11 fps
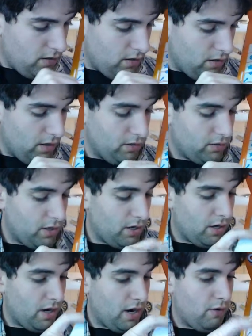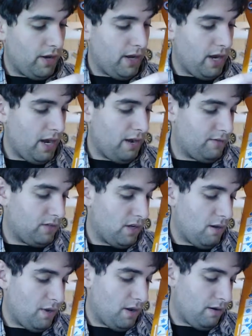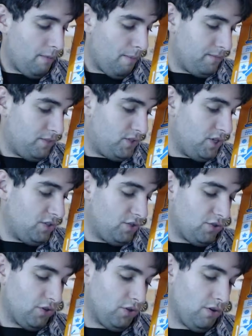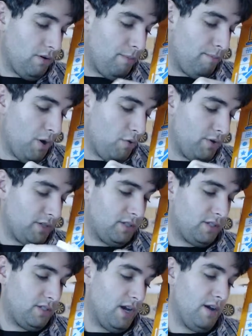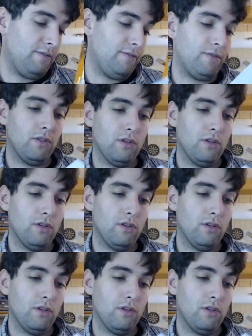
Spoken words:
It looks like we have some digital bonus stuff.